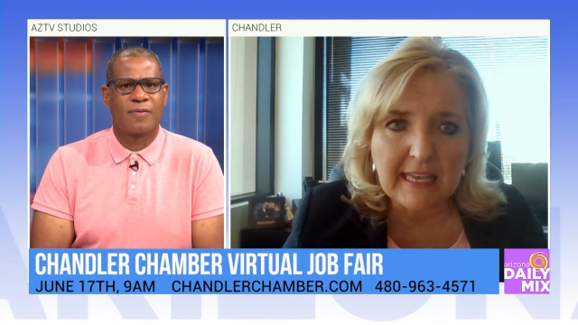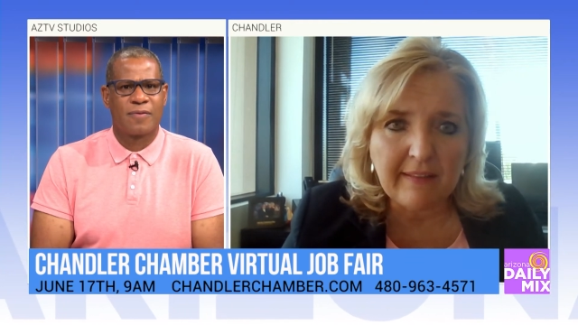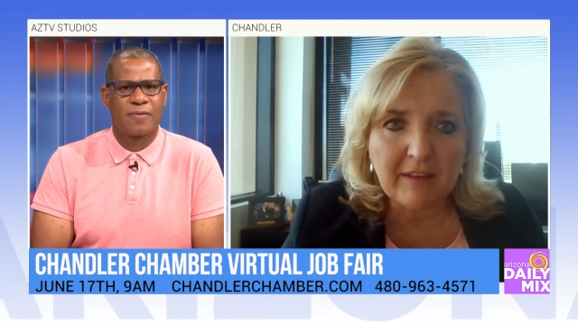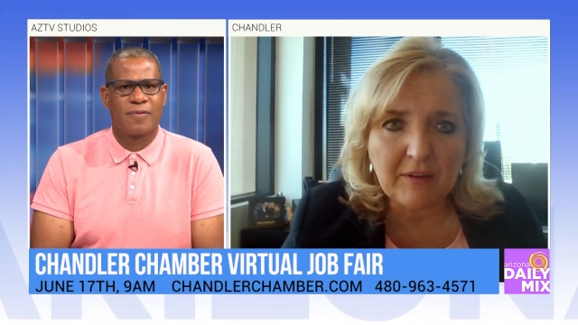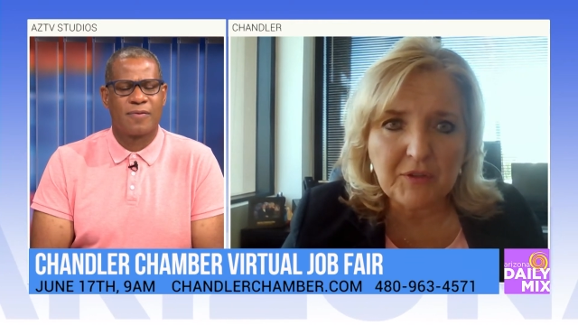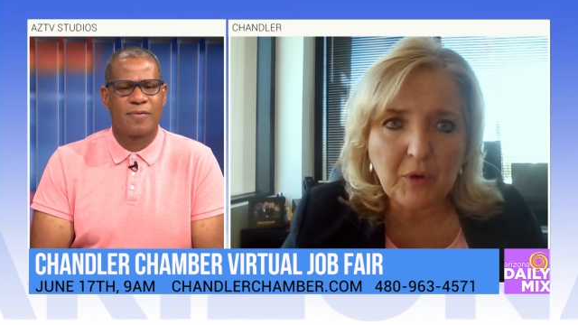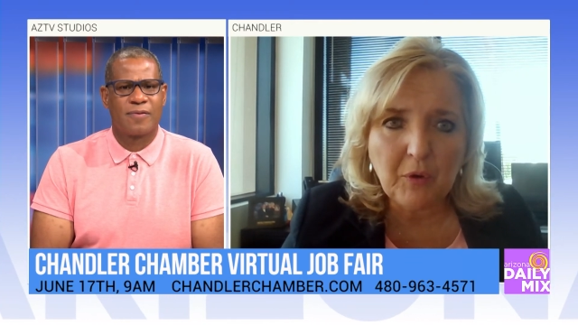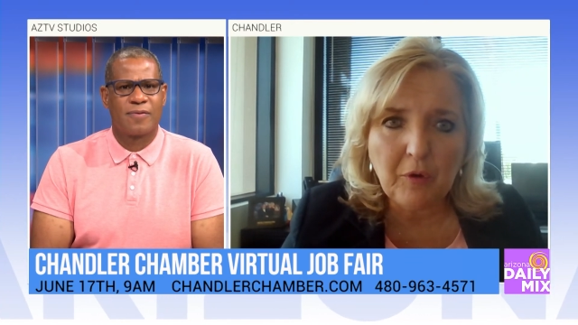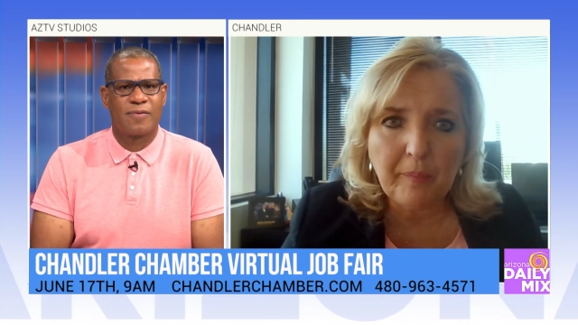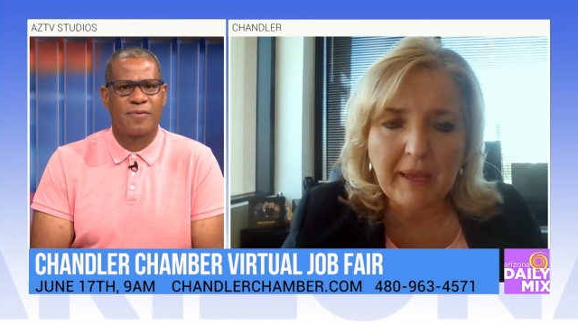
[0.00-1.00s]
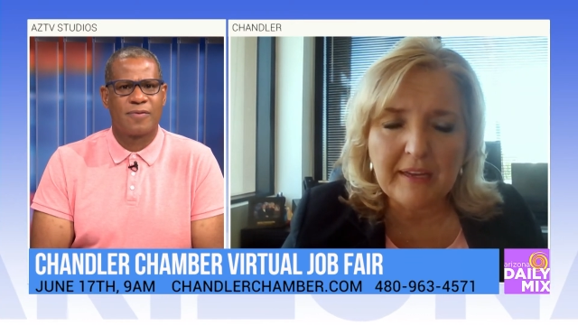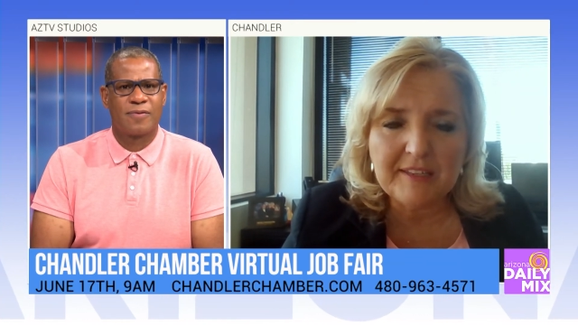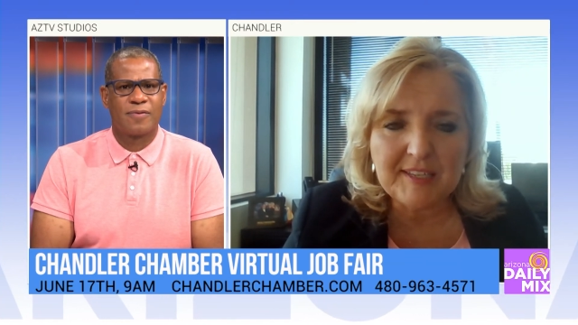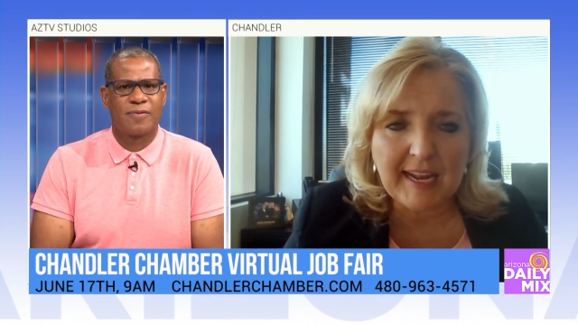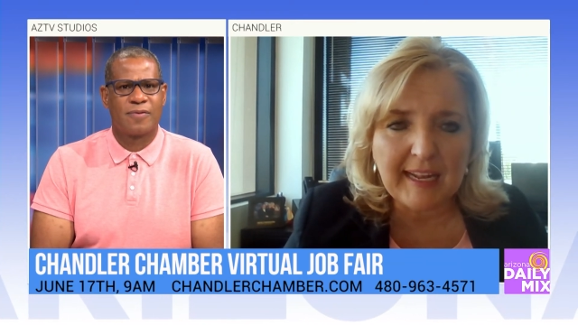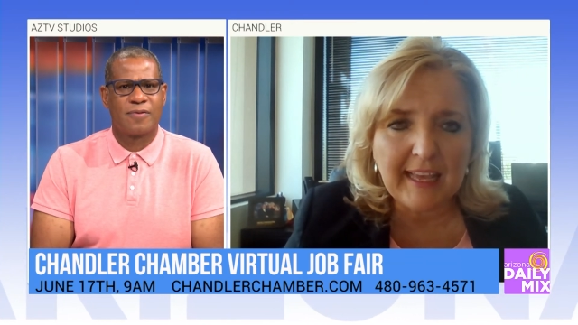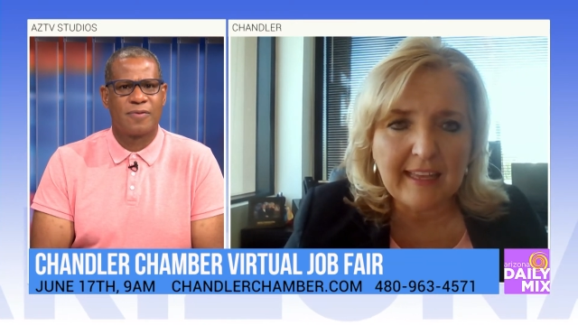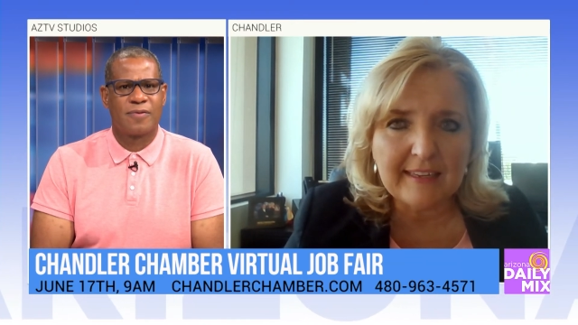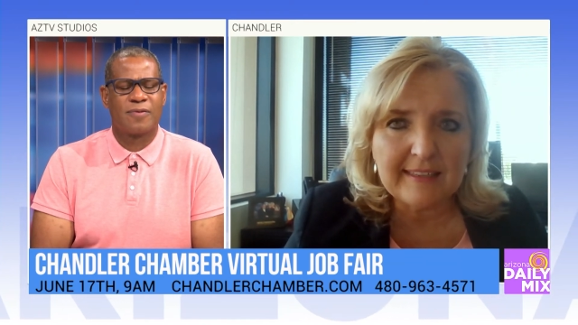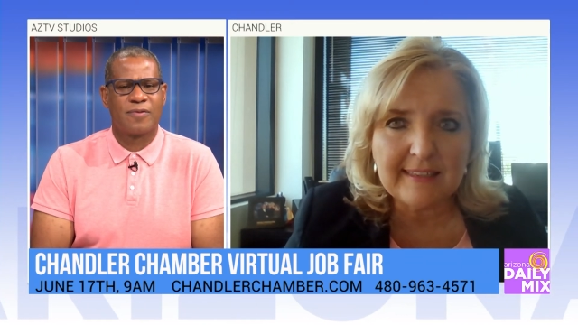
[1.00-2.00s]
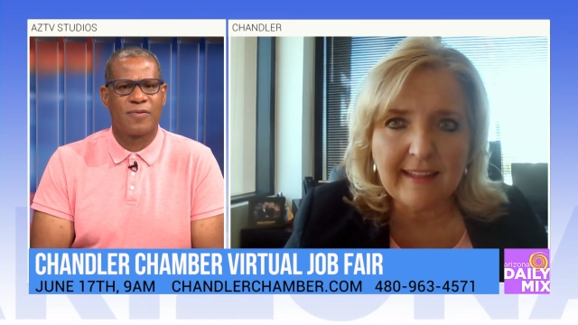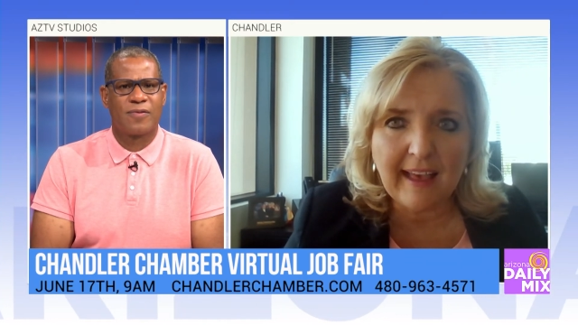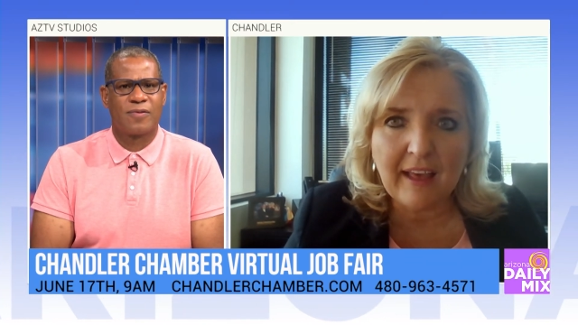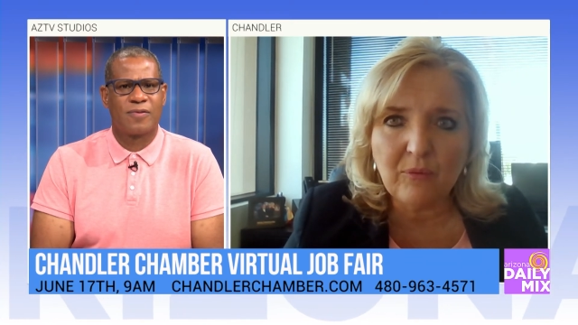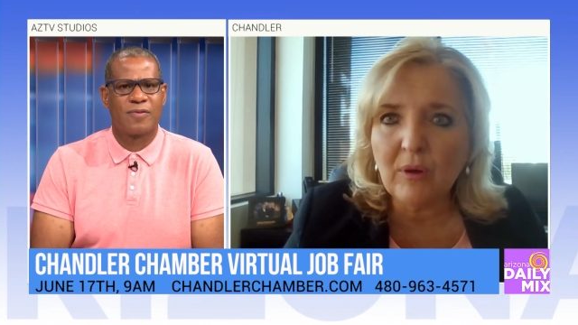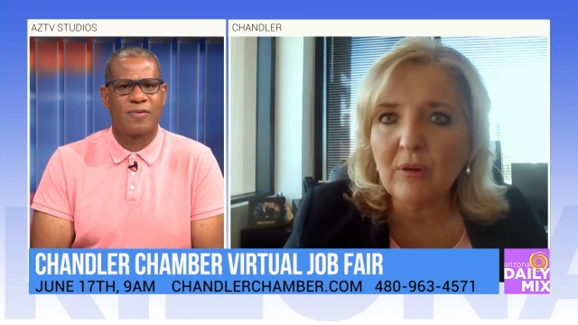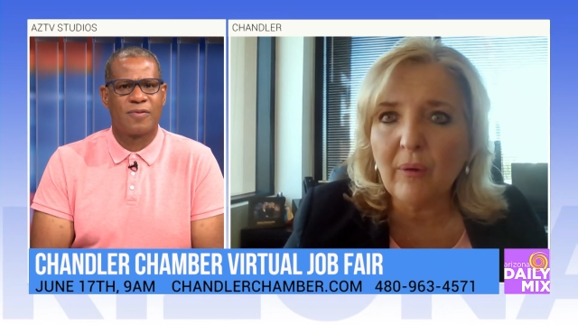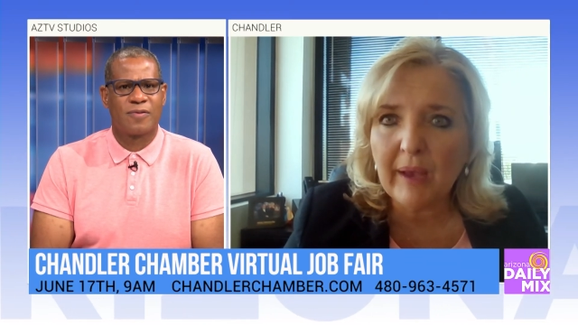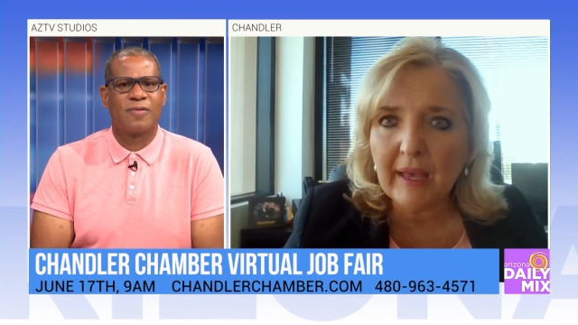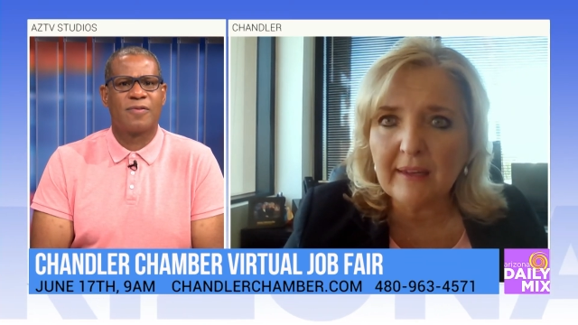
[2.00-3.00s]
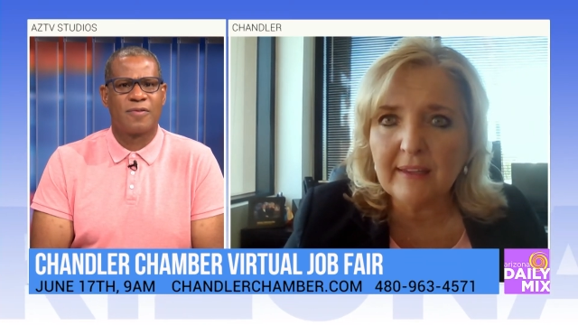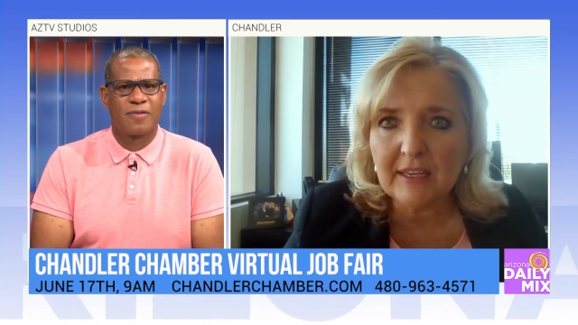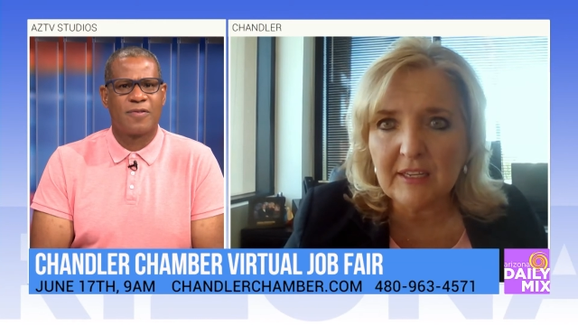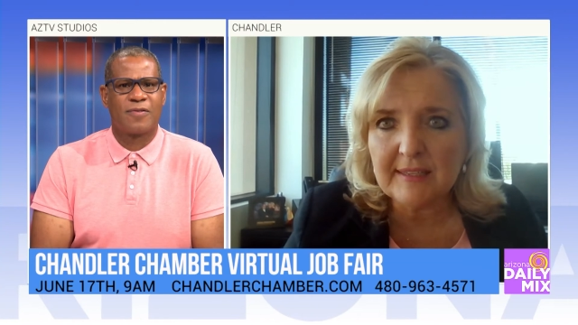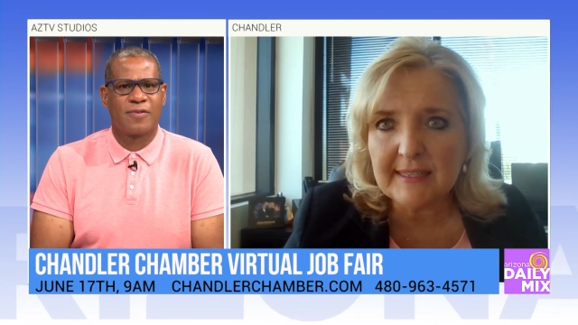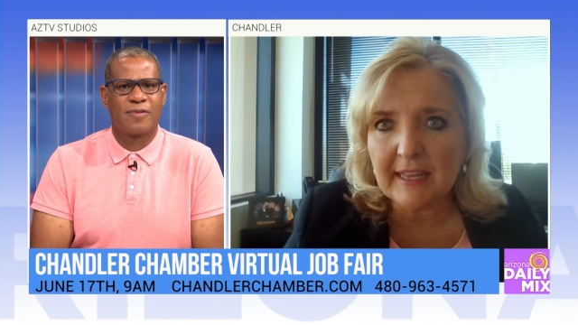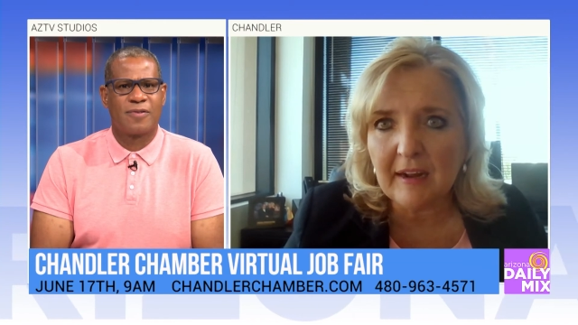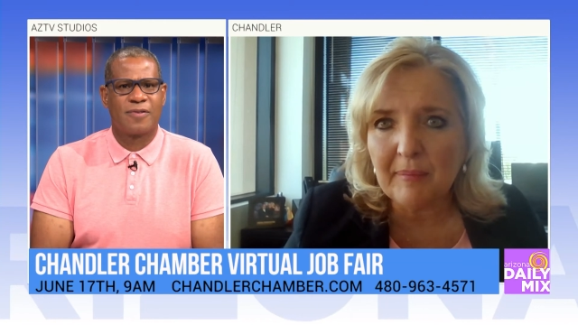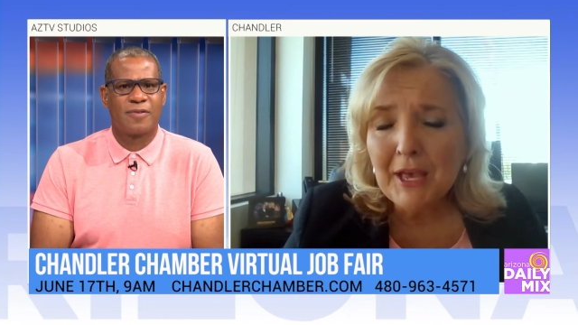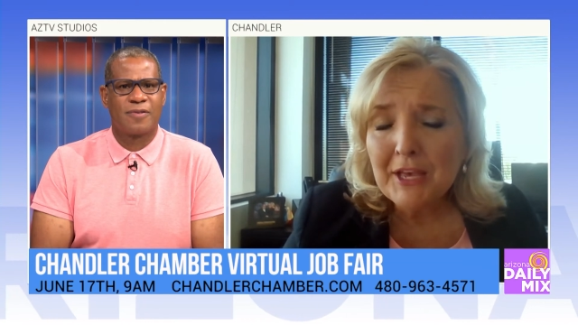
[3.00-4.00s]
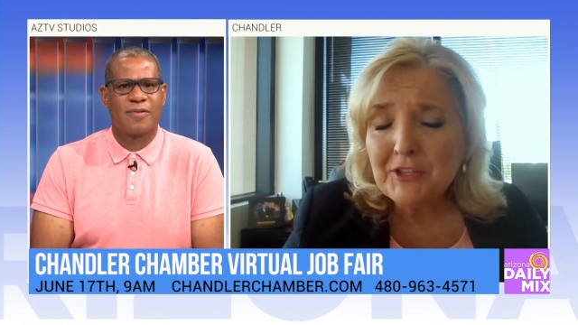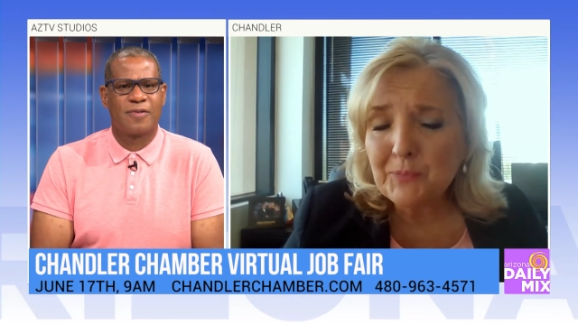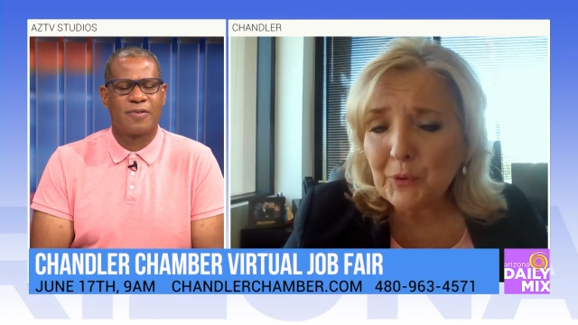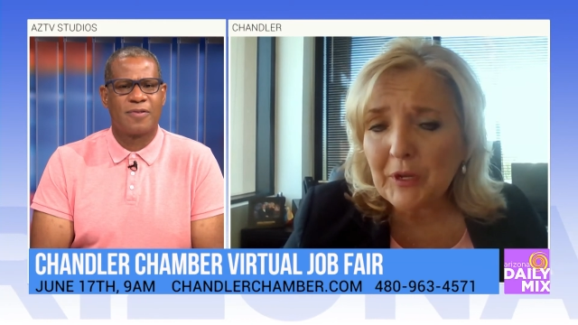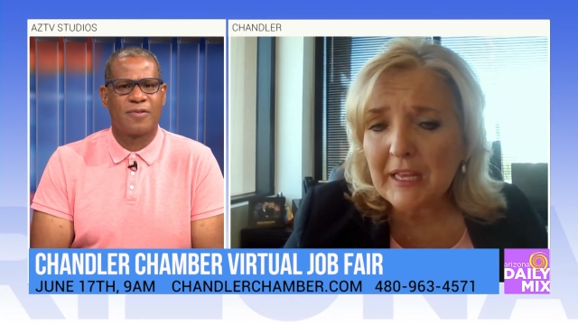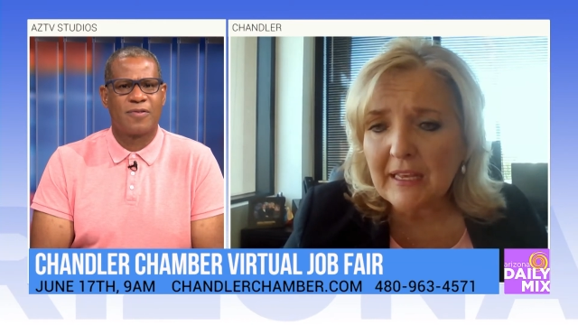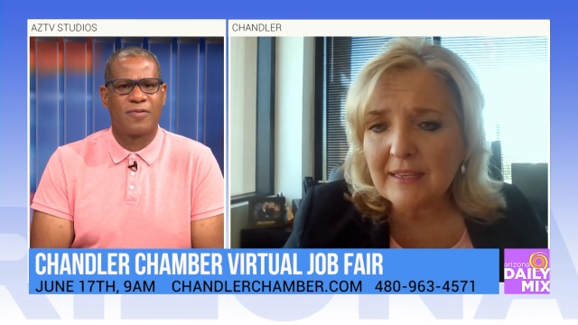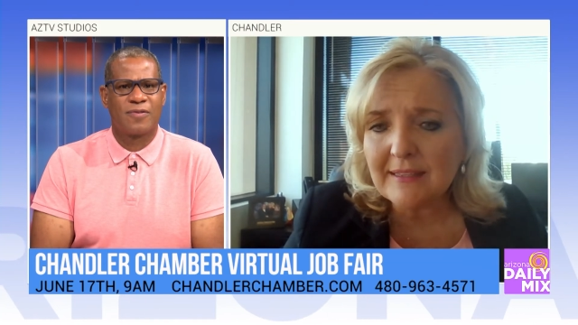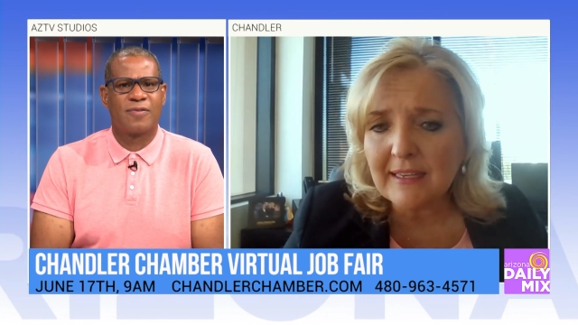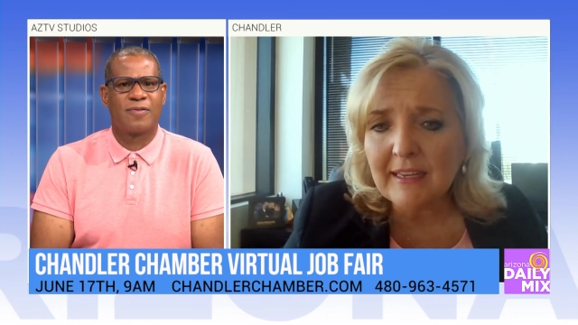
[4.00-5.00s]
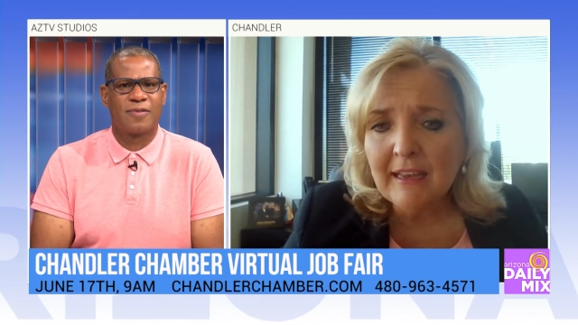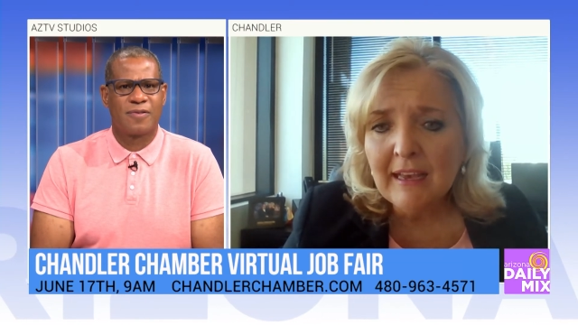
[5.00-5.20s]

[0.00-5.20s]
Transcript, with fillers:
Speaker 1: And there's a whole page dedicated to that, and we'll go ahead and get you set up. It's pretty easy.